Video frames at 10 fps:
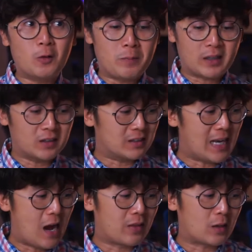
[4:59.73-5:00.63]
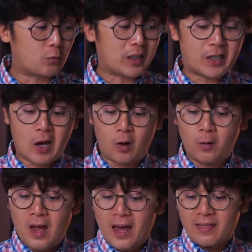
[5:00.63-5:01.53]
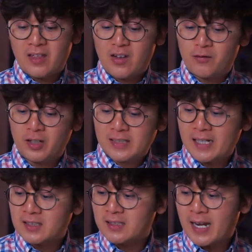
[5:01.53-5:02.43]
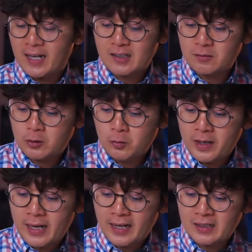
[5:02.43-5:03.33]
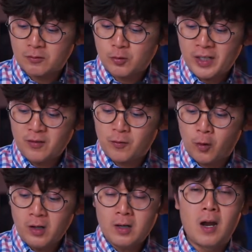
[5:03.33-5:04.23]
because now that we know that the vertex is -2 and -24,